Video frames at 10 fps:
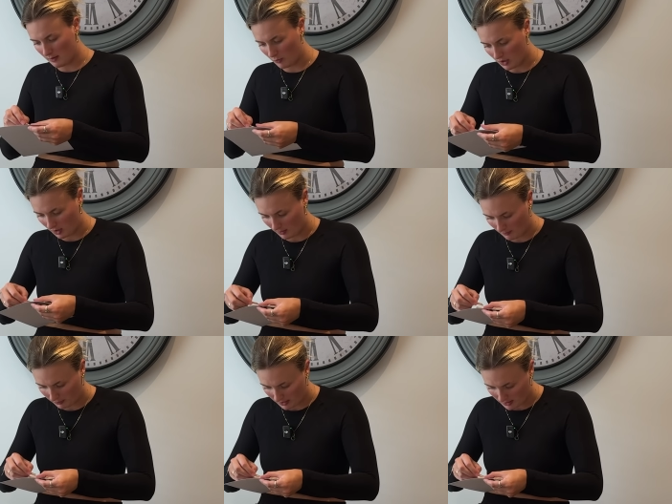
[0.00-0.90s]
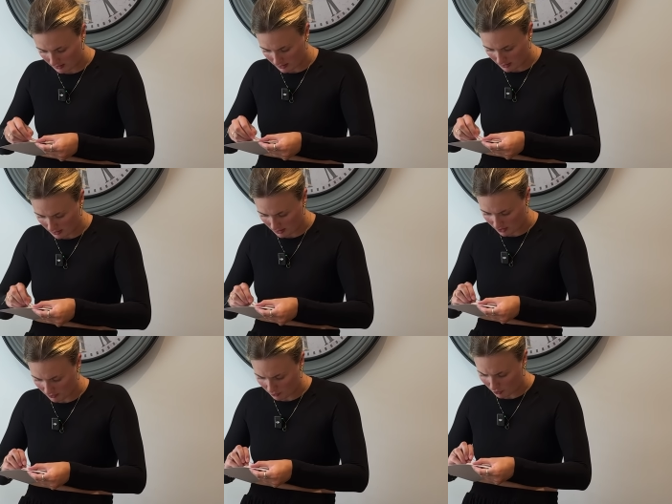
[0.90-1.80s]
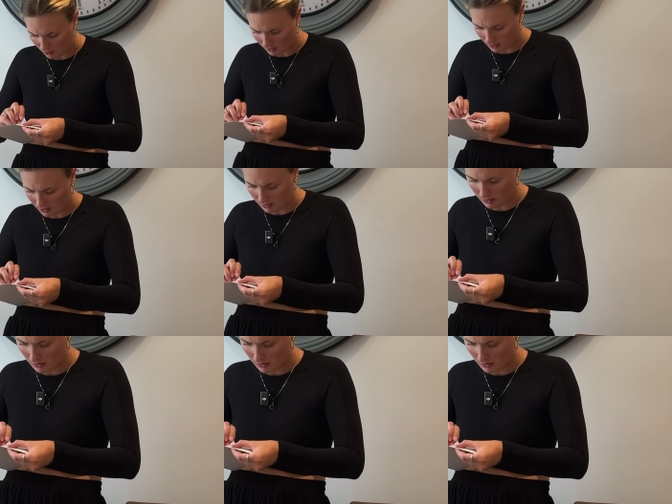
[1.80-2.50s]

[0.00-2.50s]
then we can blend the smaller